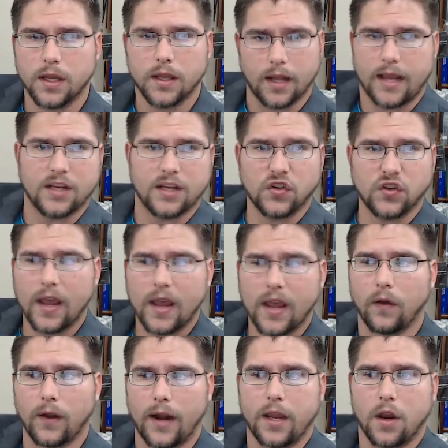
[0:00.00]
that I can
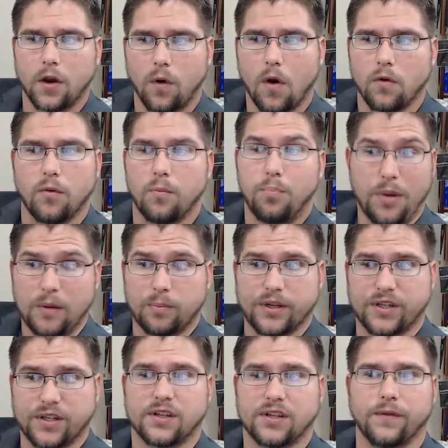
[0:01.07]
scale and I can grow into a big
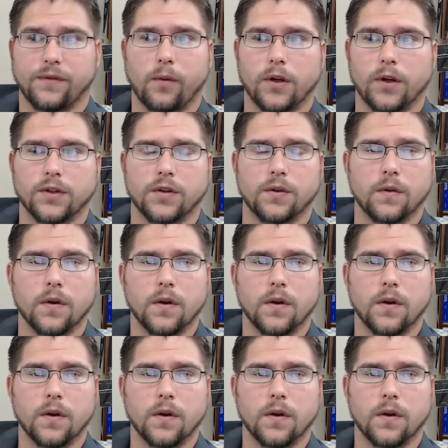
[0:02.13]
business if I want to.